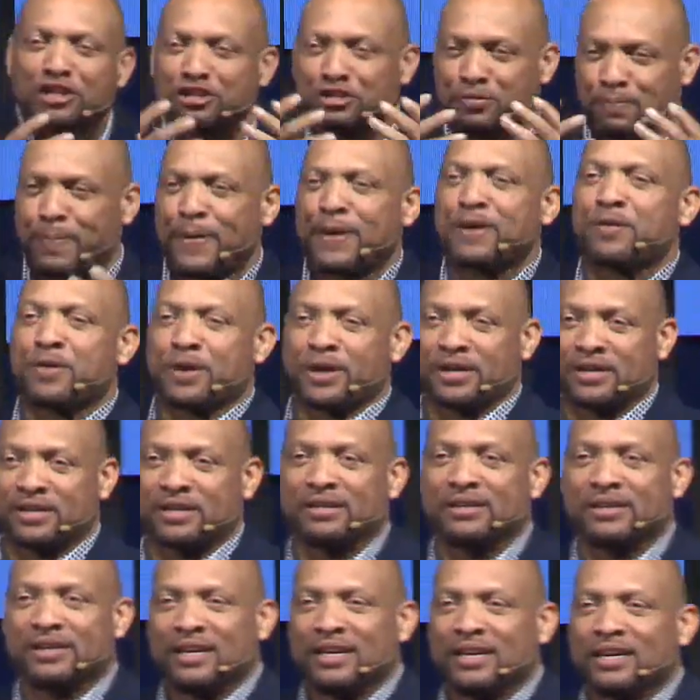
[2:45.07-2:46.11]
Spirit
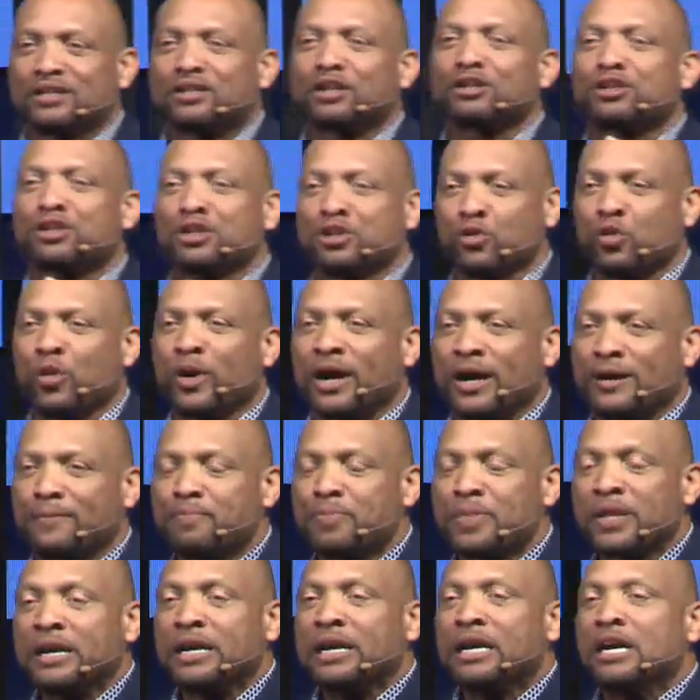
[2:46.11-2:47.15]
to do what?